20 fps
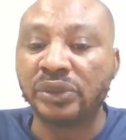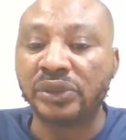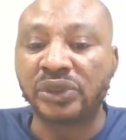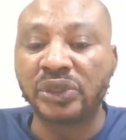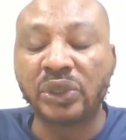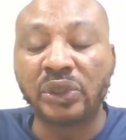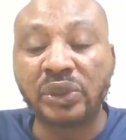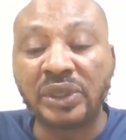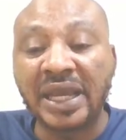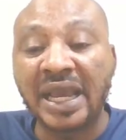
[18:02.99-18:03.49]

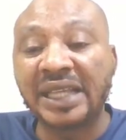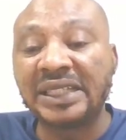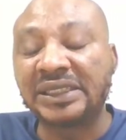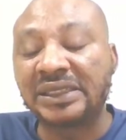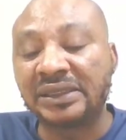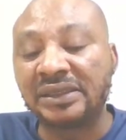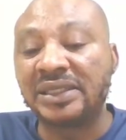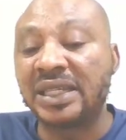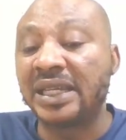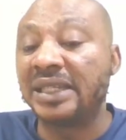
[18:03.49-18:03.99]
So that
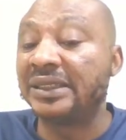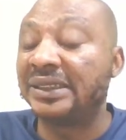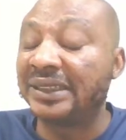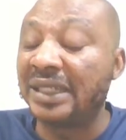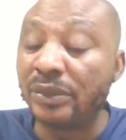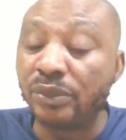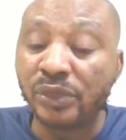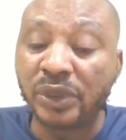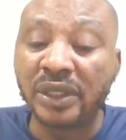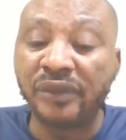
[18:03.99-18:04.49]
is then
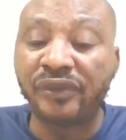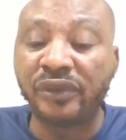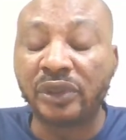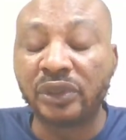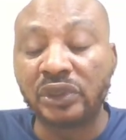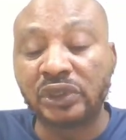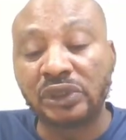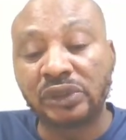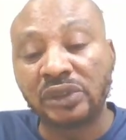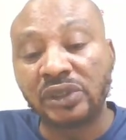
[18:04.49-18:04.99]
same way if you
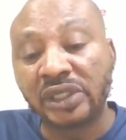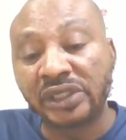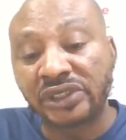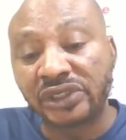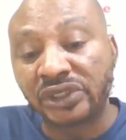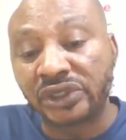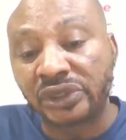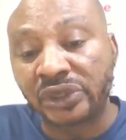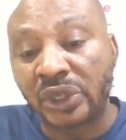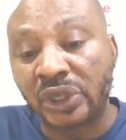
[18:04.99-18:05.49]
go to the
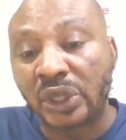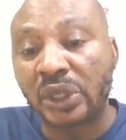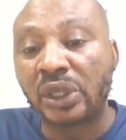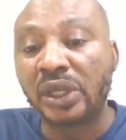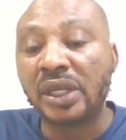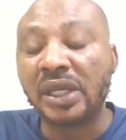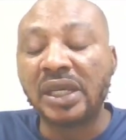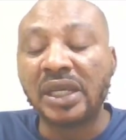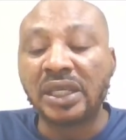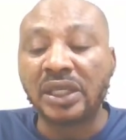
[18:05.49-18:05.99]
grocery store,